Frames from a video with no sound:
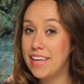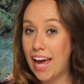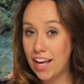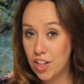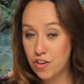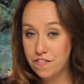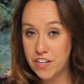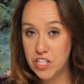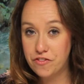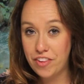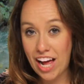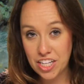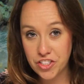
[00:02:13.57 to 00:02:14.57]
the anglerfish
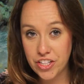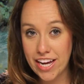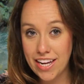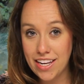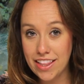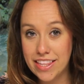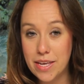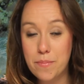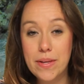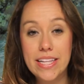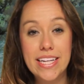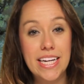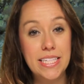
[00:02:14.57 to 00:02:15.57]
flashlight, the
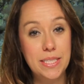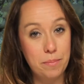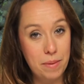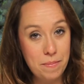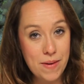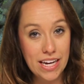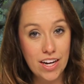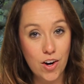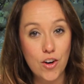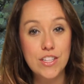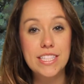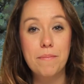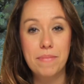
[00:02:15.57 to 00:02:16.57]
ability to mimic,
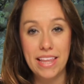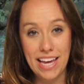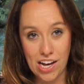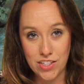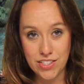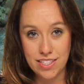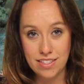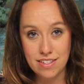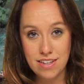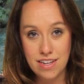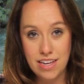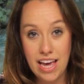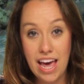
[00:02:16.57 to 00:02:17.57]
or something else?
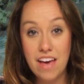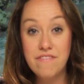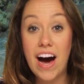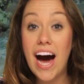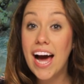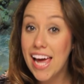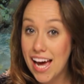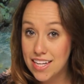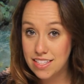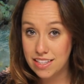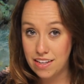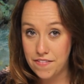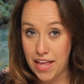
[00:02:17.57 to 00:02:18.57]
If I had
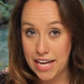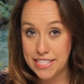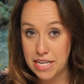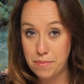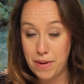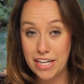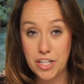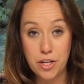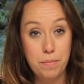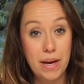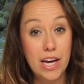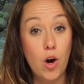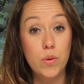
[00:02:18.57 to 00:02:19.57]
to live that deep and
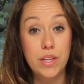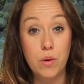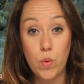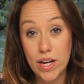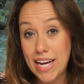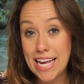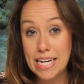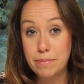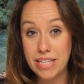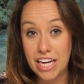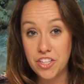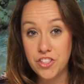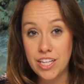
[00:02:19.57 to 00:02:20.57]
could pick only one
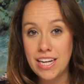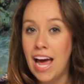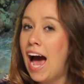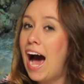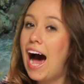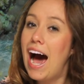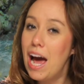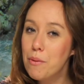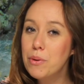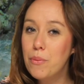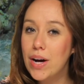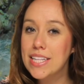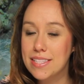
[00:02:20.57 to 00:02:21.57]
adaptation, I
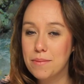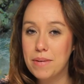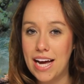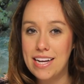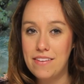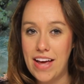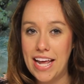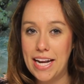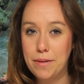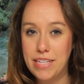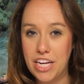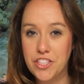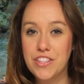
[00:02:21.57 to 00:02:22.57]
would want some kind of
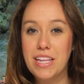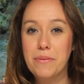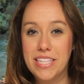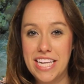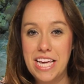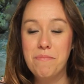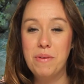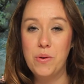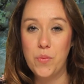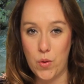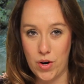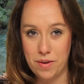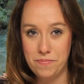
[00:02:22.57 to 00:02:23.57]
adaptation that would keep me
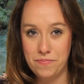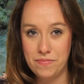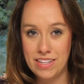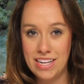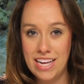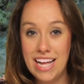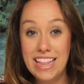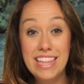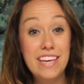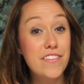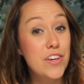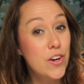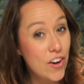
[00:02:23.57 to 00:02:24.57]
warm.
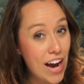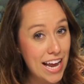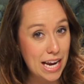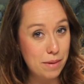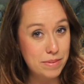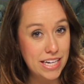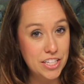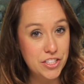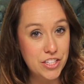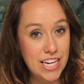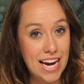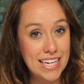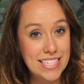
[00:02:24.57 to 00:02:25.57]
Leave your
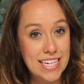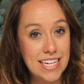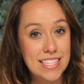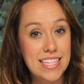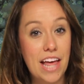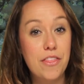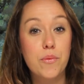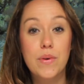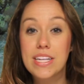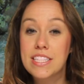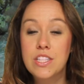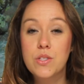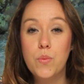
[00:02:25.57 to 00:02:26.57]
adaptation ideas and the
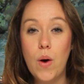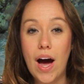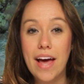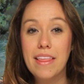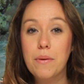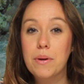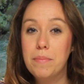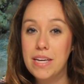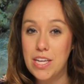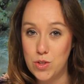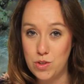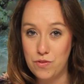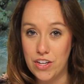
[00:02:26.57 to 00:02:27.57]
reasons why they would be
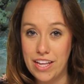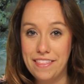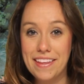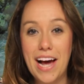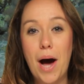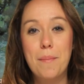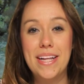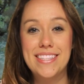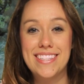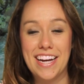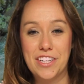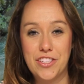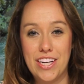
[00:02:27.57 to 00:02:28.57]
useful in the comment
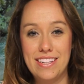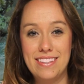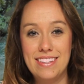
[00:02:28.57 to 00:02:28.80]
section.